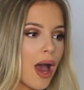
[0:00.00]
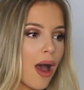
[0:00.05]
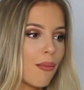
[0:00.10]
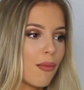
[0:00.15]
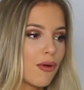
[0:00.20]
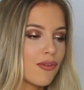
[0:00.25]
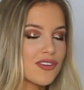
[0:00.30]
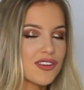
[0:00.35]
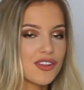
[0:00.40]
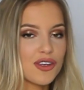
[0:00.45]

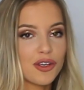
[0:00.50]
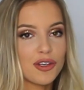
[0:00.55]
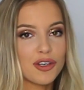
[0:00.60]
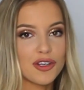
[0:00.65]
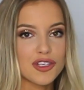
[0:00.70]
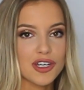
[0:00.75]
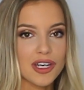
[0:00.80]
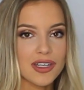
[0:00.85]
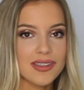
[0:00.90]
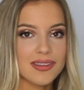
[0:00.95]
Obviously you
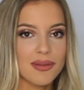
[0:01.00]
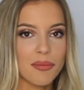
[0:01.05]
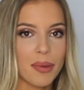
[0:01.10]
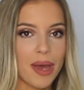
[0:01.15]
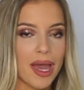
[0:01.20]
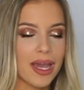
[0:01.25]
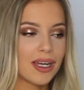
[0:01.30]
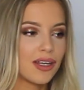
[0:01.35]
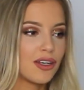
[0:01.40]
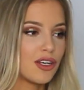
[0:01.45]
can adjust the
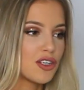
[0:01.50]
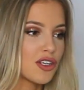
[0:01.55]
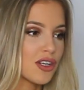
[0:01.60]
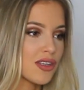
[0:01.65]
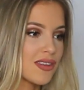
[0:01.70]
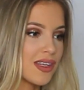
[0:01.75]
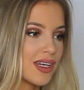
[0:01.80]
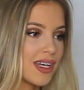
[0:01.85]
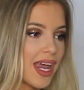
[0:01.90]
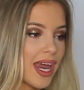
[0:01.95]
back and
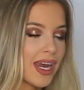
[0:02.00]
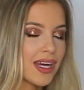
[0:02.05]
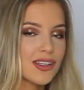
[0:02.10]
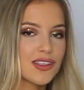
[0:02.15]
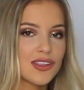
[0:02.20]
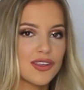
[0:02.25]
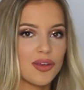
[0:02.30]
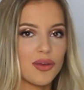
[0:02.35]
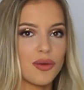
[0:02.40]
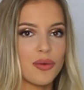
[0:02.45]
adjust the neck
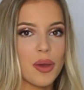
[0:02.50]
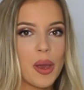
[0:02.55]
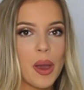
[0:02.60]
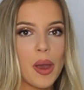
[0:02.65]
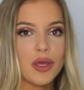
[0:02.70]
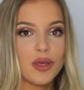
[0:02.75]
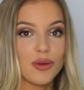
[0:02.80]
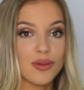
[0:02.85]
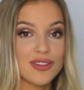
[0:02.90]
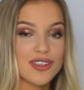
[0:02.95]
to
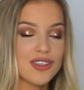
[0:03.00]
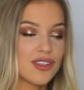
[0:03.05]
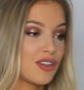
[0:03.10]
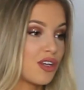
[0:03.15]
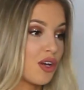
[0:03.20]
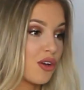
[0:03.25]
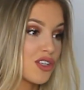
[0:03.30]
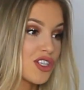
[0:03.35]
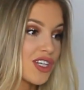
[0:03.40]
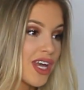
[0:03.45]

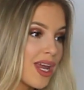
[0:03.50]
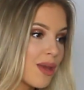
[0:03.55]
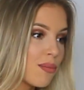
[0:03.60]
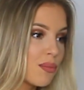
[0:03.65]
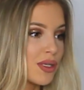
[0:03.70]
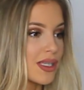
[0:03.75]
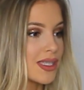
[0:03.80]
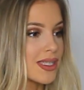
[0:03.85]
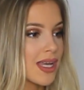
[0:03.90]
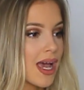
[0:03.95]
your
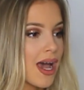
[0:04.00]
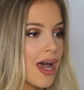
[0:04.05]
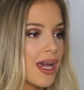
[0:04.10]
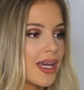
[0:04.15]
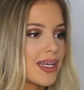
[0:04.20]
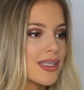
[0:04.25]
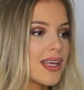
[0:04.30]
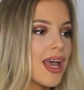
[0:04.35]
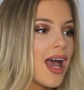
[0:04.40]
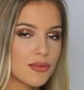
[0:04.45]
shape and
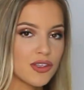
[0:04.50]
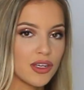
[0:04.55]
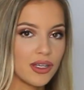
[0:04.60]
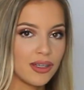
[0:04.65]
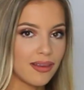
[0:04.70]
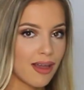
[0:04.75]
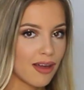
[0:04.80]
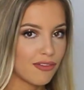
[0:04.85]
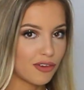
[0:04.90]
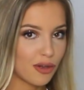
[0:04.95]
size. So you
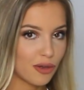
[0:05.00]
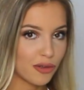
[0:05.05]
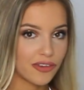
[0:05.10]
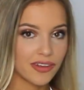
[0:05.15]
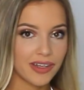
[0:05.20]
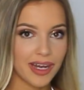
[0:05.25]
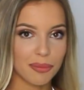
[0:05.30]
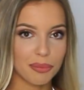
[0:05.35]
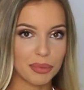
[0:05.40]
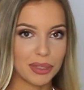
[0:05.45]
love
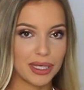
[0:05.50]
halter neck